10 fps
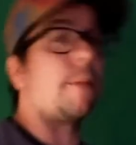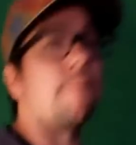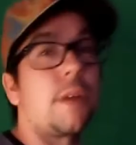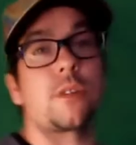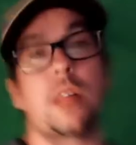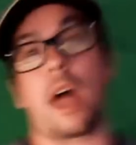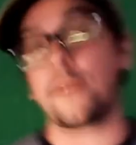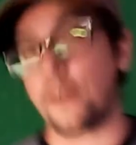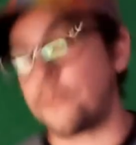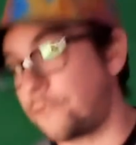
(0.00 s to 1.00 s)
in the middle
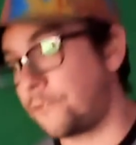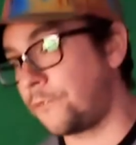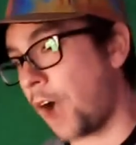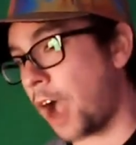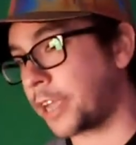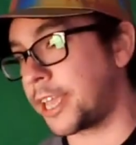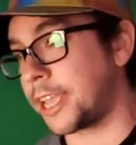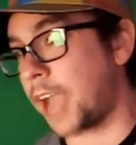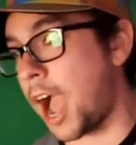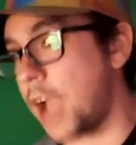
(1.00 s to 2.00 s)
of a
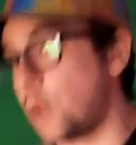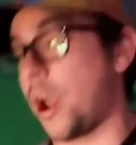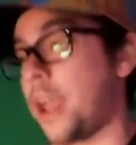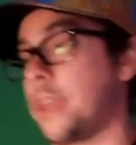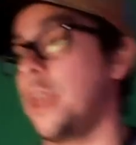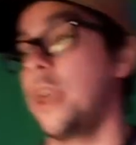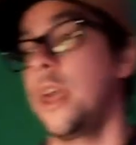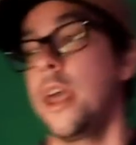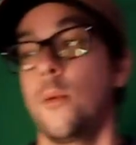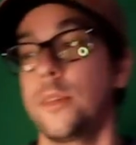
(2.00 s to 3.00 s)
fucking highway
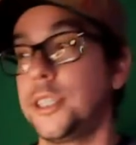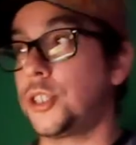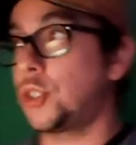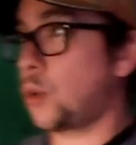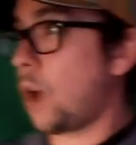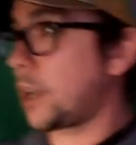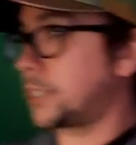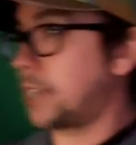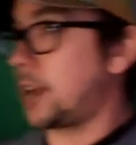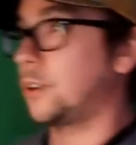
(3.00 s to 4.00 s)
with these
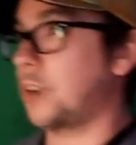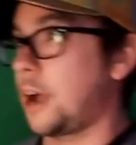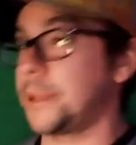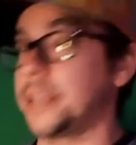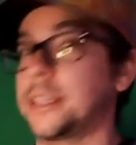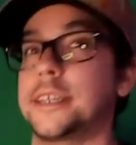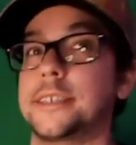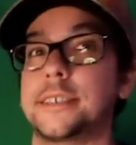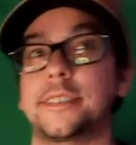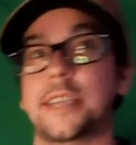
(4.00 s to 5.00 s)
trucks that are coming in the
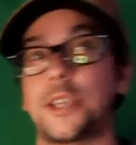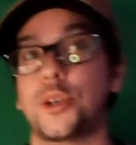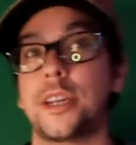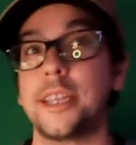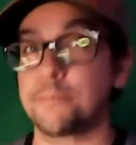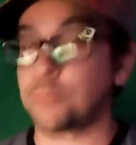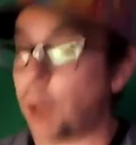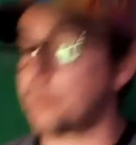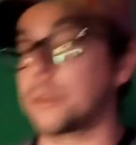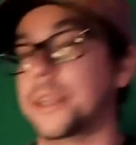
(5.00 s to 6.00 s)
distance that you could
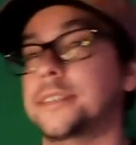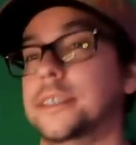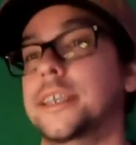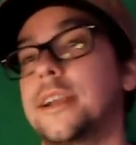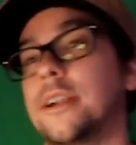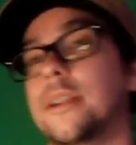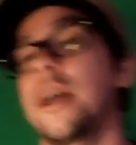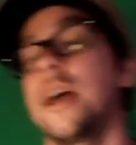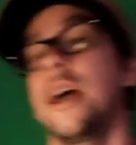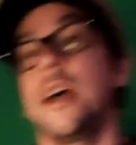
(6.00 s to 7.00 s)
probably easily
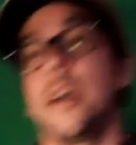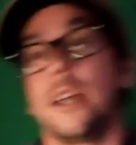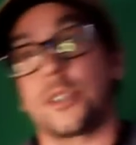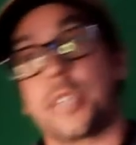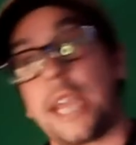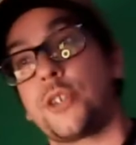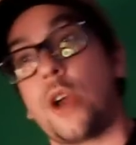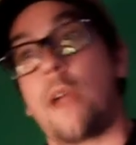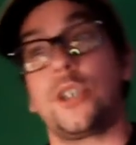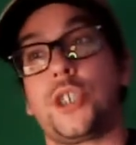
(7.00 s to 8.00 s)
hear. So Steve
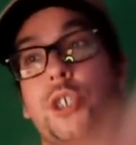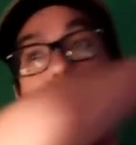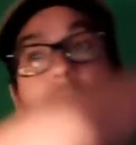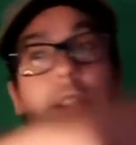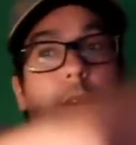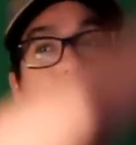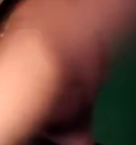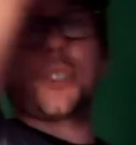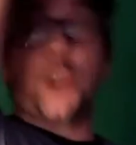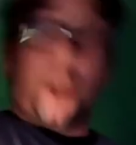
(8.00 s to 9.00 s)
Trevor shoots a little
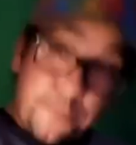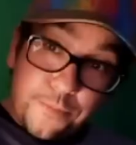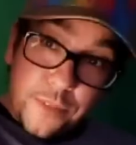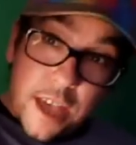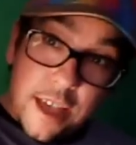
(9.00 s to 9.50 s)
missile